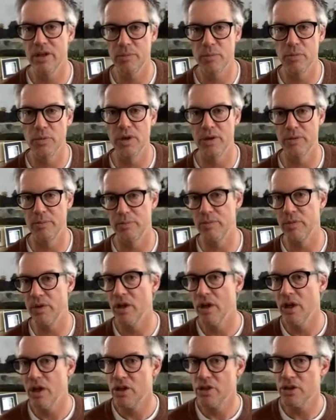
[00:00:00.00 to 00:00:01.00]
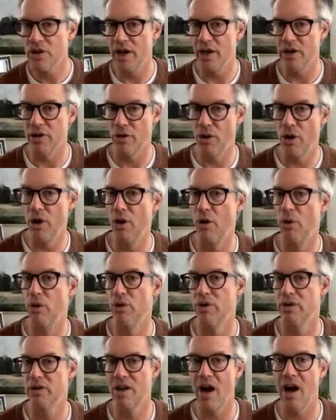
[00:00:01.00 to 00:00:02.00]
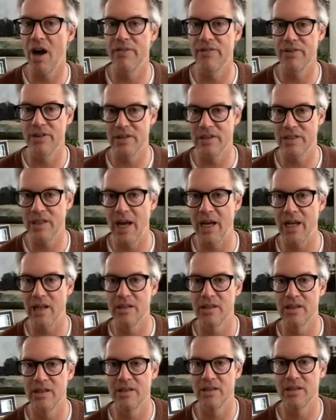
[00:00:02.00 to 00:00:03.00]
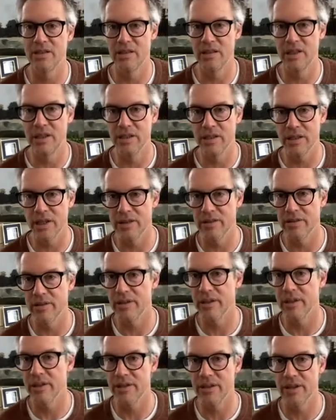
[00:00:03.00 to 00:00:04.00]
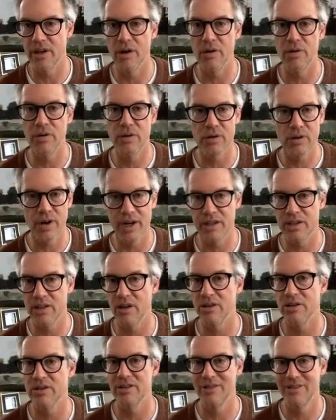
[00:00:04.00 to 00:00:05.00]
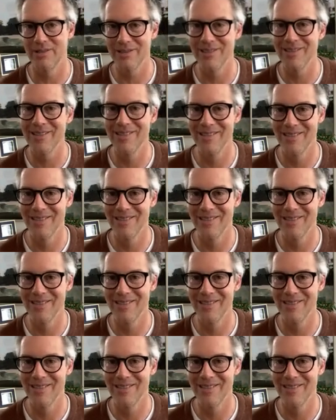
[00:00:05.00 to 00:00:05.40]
really try to grow confident cyclists and great Tulsans.